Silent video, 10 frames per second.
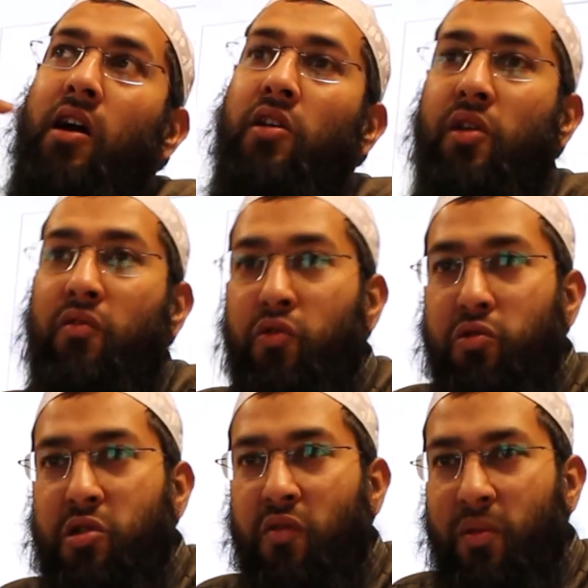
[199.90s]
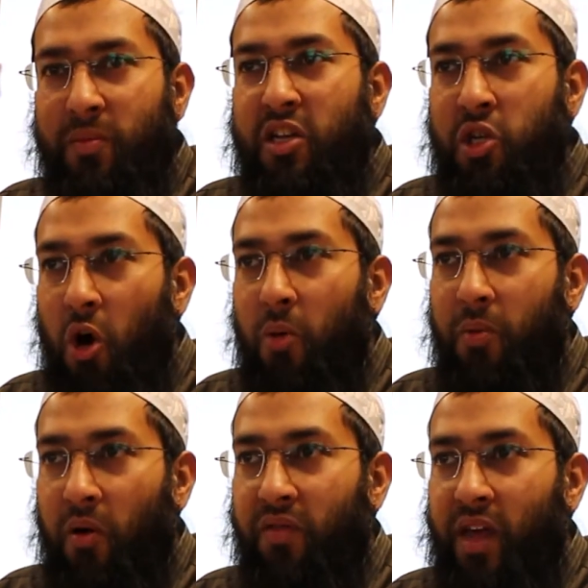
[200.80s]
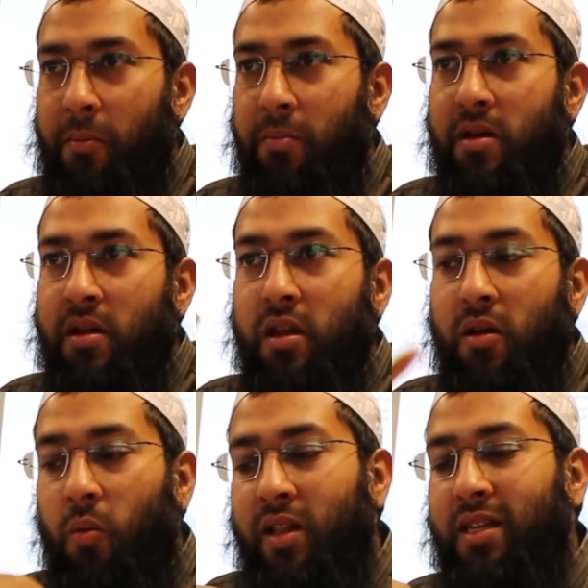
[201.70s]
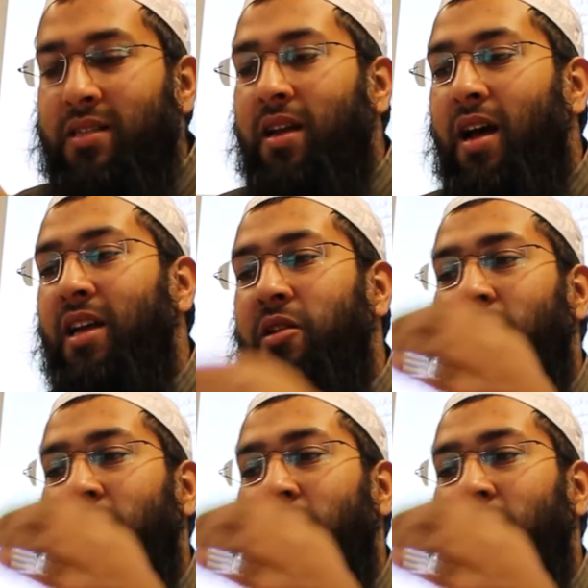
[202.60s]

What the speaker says: the roots of them, the top of them, when the side